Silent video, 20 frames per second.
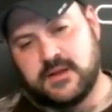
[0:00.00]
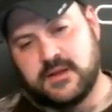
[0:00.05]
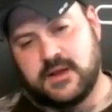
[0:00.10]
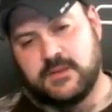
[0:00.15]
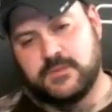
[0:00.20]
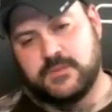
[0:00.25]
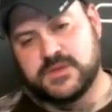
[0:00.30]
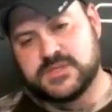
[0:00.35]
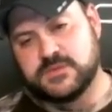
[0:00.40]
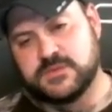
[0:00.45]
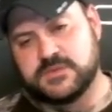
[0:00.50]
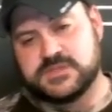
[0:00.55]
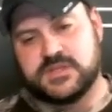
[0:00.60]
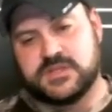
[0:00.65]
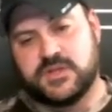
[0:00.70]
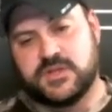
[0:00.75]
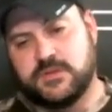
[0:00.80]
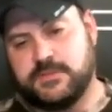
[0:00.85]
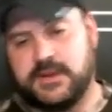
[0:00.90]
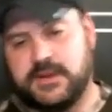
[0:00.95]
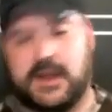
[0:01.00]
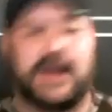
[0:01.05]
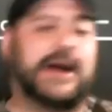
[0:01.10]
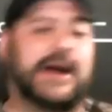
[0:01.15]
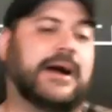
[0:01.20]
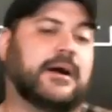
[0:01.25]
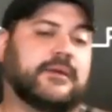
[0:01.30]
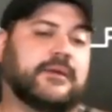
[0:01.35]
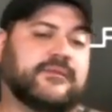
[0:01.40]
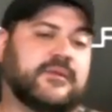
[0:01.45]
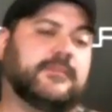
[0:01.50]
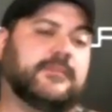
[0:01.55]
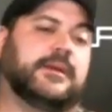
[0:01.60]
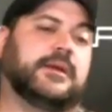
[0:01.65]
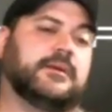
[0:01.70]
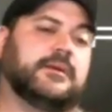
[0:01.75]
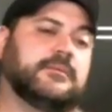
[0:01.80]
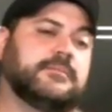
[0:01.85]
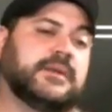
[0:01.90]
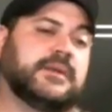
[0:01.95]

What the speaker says: I wish it was a little bit higher for me. Mm-hmm.